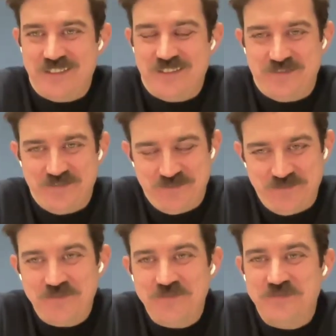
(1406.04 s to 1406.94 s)
that serve
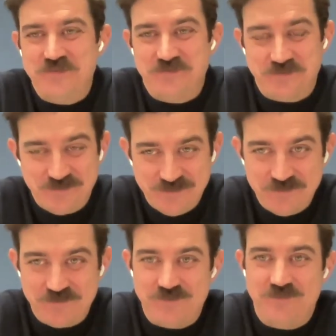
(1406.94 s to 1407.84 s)
your
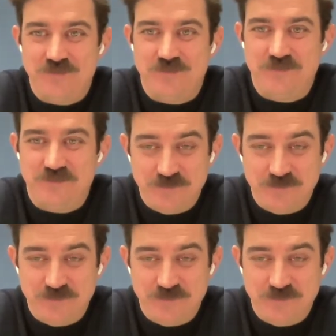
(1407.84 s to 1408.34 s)
needs